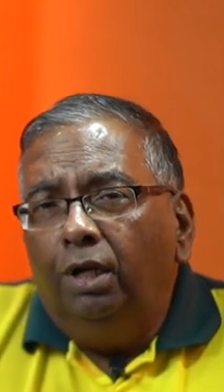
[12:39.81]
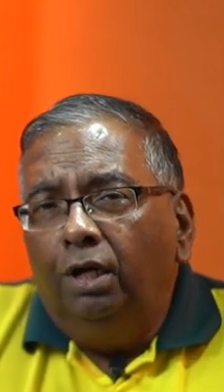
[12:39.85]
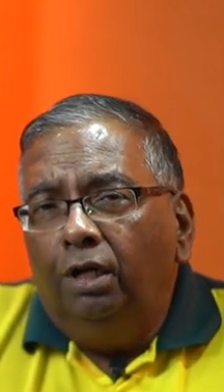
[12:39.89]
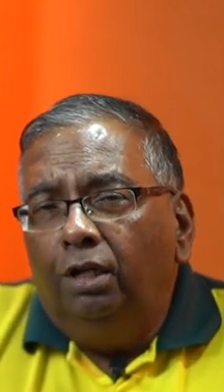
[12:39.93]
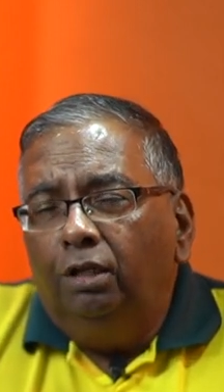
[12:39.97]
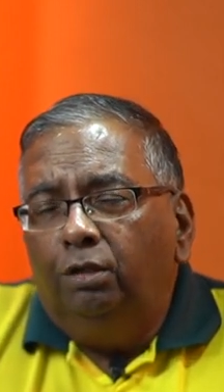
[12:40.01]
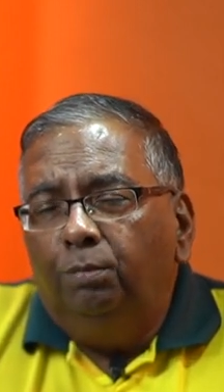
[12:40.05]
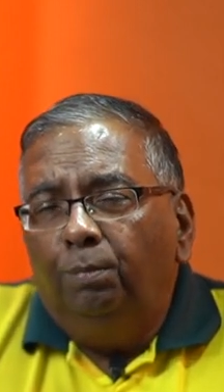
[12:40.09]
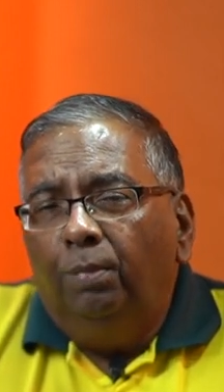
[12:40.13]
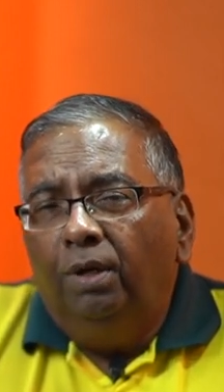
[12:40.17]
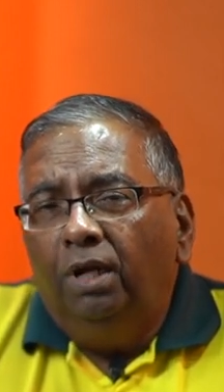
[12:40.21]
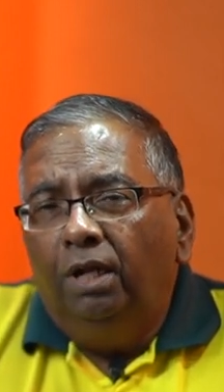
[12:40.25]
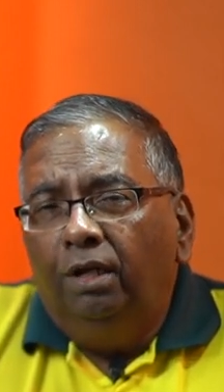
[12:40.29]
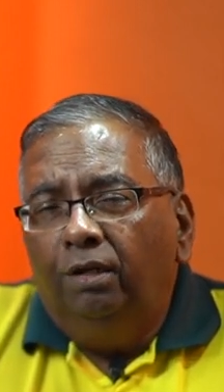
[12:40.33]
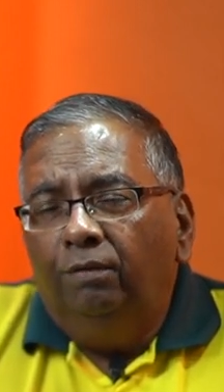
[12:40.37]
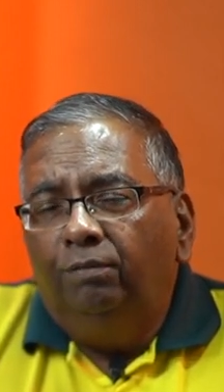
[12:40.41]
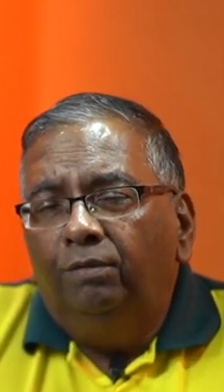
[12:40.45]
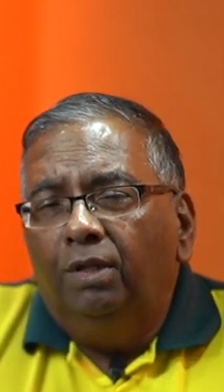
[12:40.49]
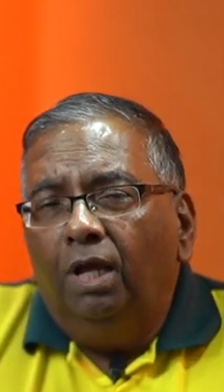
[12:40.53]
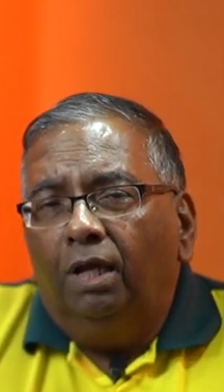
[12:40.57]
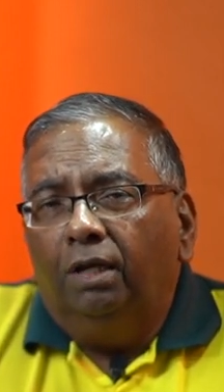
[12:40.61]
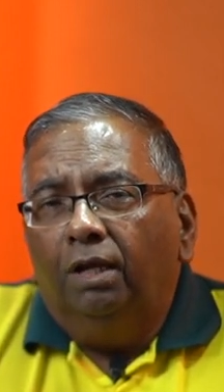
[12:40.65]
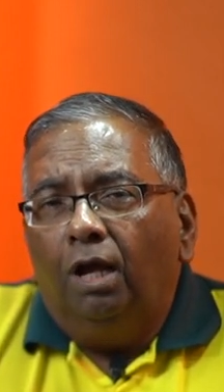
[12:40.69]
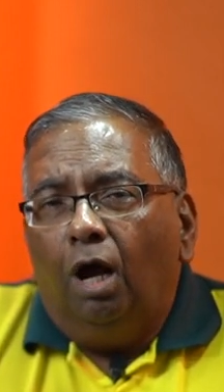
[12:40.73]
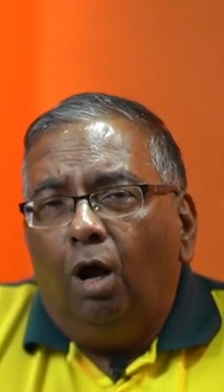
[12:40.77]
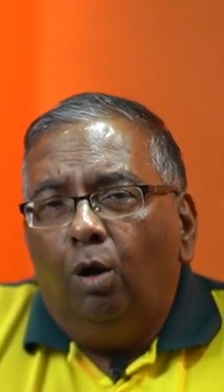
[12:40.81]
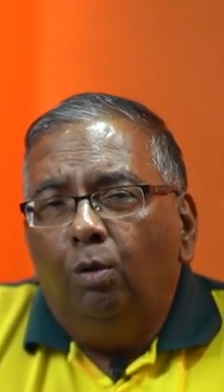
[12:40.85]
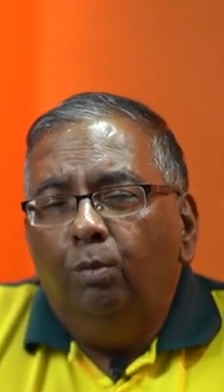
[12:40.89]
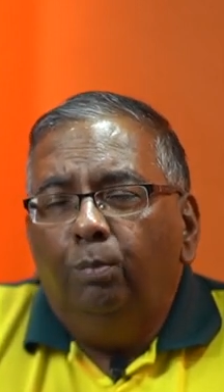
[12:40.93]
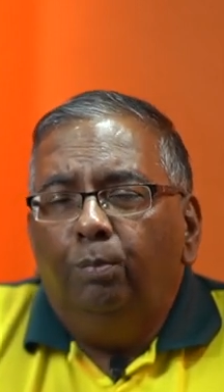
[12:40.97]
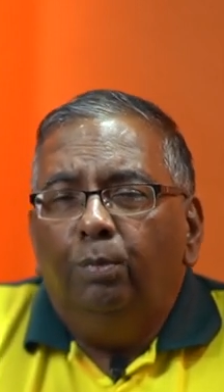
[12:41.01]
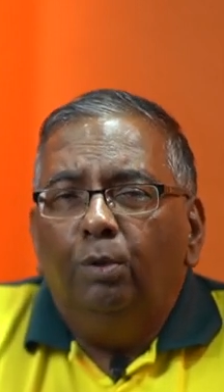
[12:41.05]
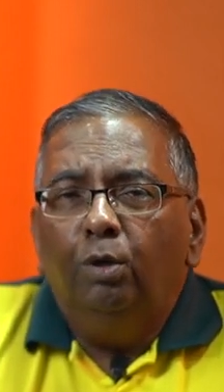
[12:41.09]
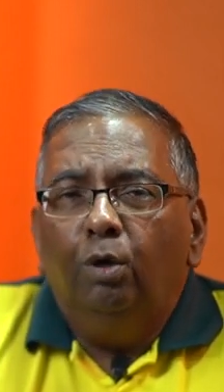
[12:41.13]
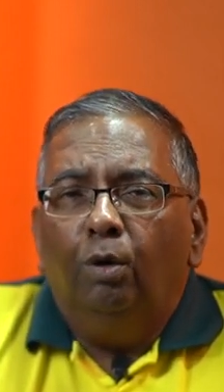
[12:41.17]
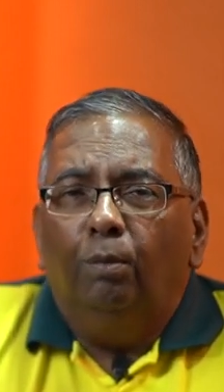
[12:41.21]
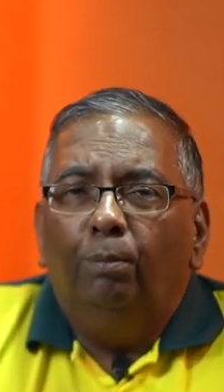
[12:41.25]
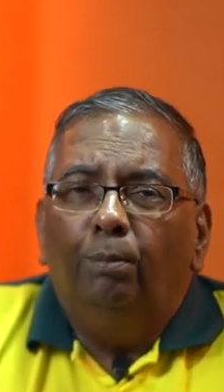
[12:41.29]
it is believed that the
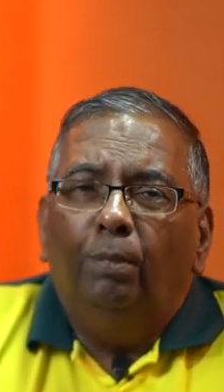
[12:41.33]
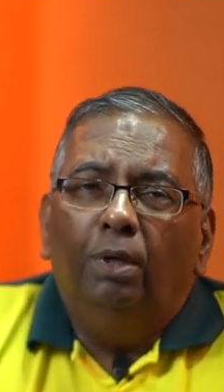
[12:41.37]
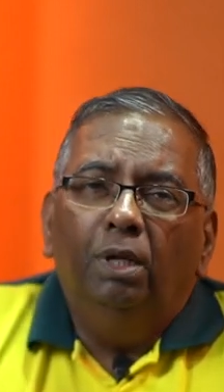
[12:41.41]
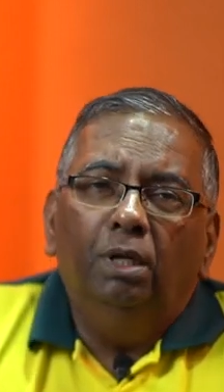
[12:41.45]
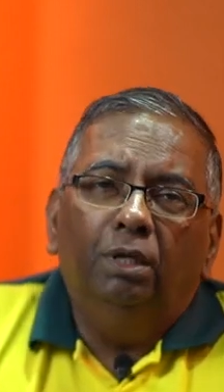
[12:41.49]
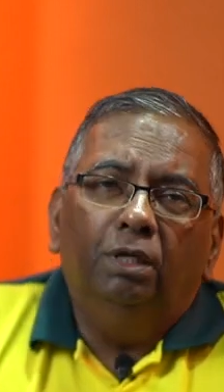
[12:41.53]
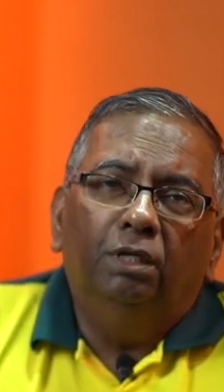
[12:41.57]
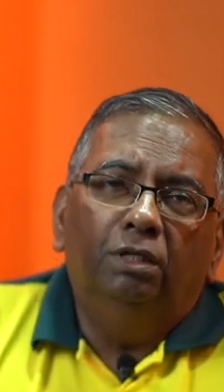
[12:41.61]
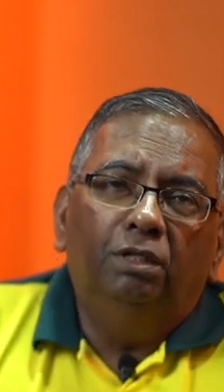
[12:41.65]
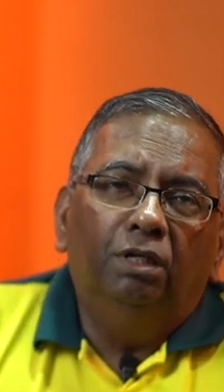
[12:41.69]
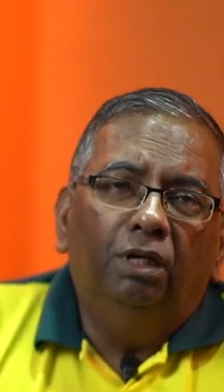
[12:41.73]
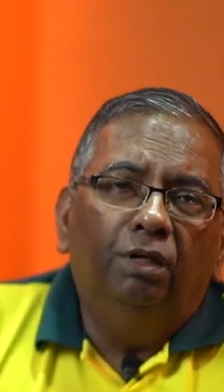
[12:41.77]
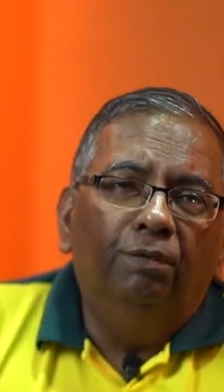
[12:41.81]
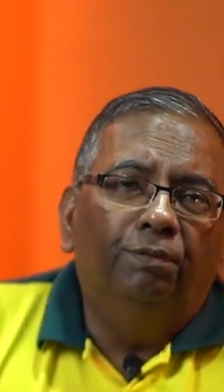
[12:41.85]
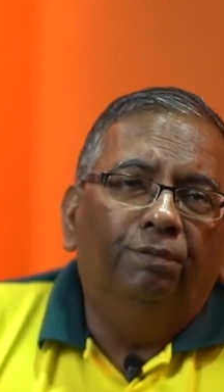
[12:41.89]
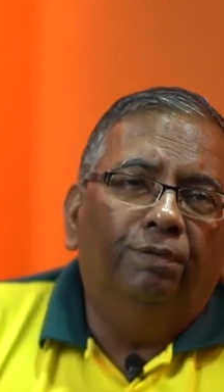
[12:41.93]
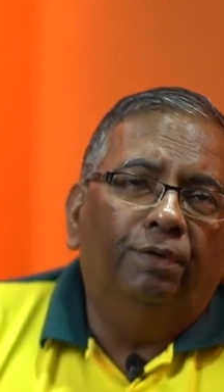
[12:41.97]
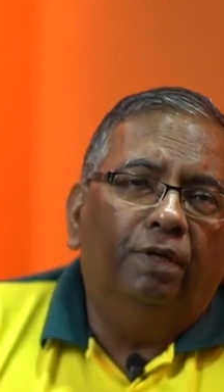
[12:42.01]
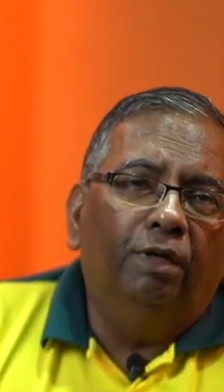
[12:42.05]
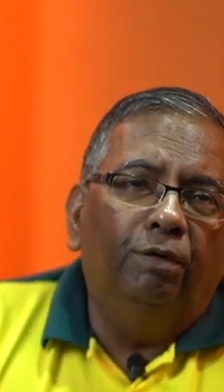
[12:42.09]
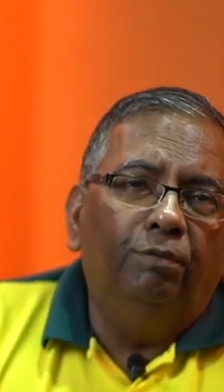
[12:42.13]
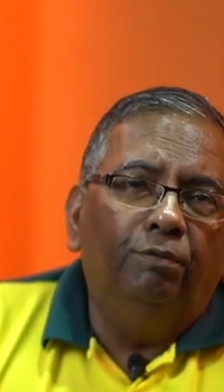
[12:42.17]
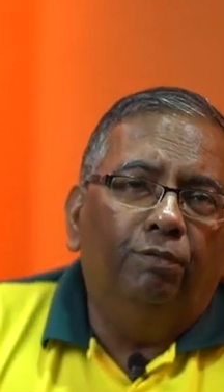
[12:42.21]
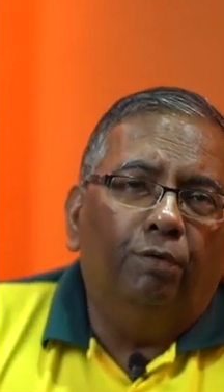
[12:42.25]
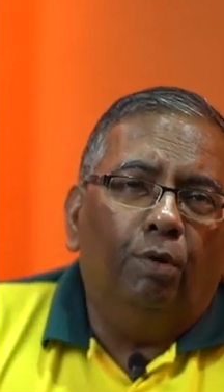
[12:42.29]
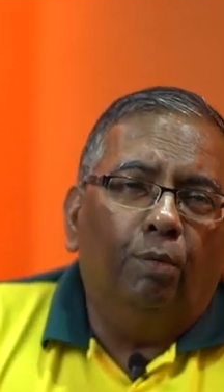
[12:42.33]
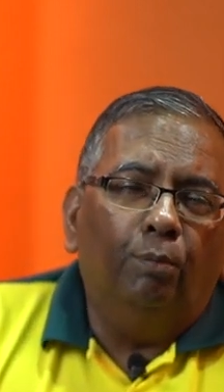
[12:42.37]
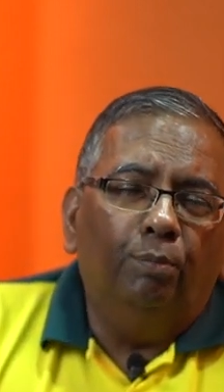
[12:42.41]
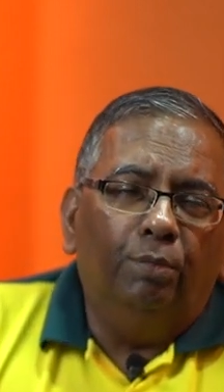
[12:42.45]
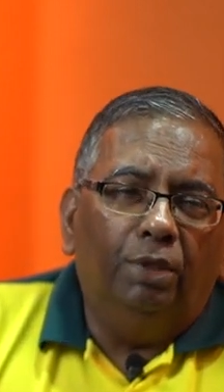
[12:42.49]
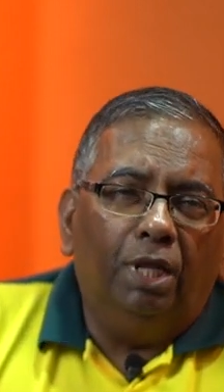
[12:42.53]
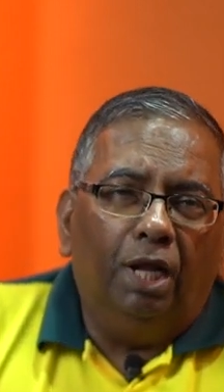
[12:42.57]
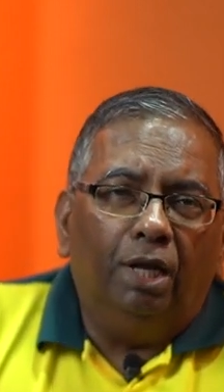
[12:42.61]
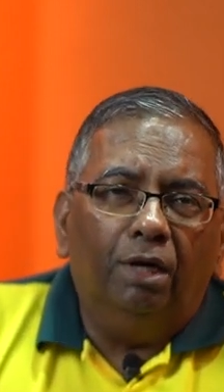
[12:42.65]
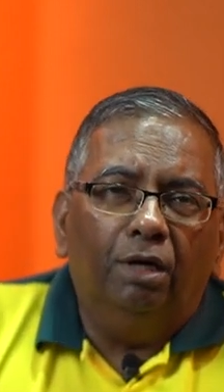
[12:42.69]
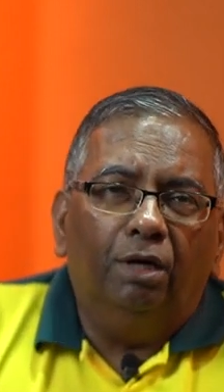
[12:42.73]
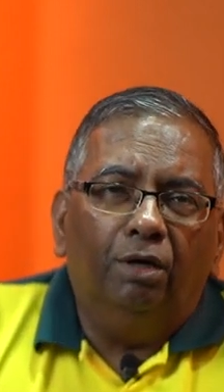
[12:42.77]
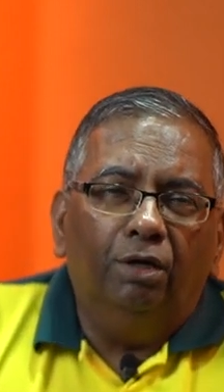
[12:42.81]
output of milk is different from
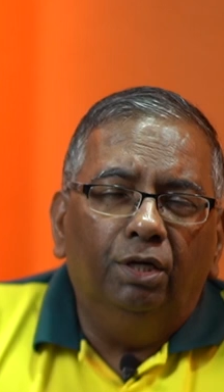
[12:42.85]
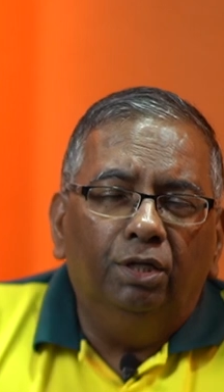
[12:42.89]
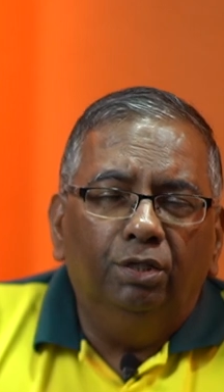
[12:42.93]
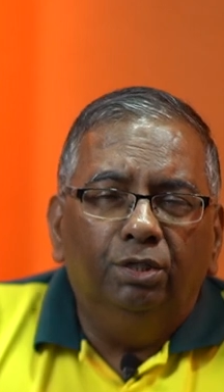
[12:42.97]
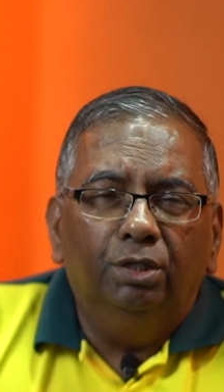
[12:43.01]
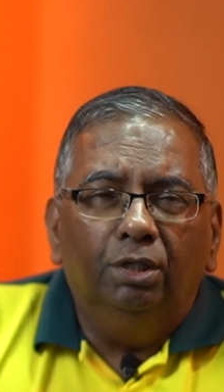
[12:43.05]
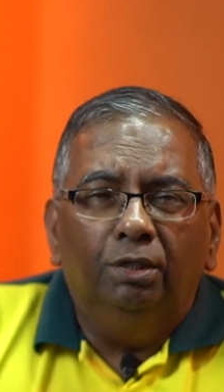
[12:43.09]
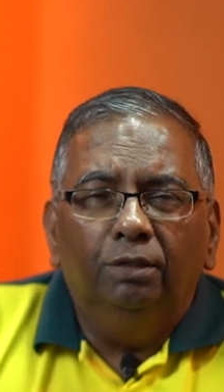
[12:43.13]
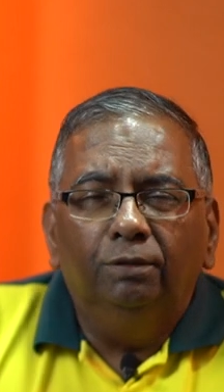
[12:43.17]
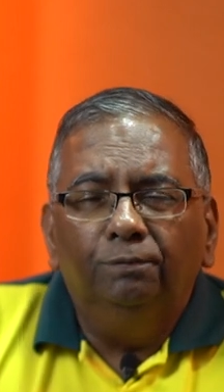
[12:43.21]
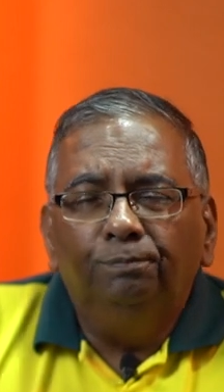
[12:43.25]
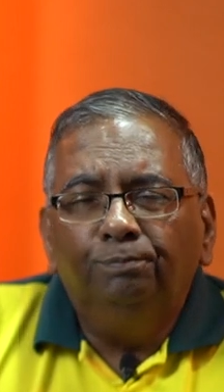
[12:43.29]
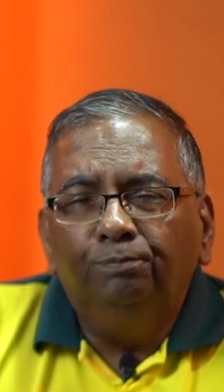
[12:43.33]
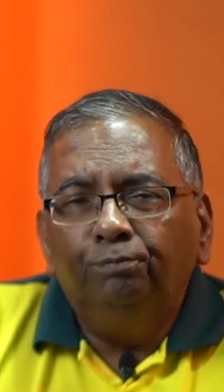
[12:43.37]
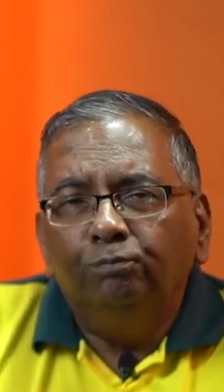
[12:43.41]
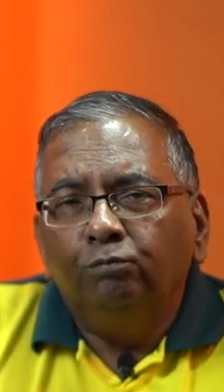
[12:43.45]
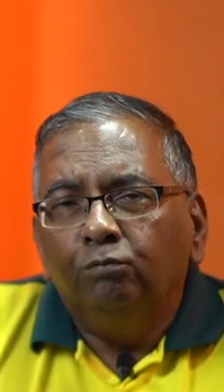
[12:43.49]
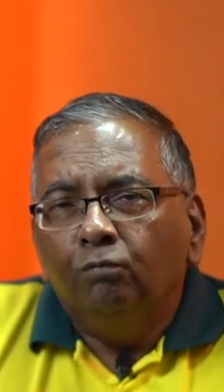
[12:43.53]
that region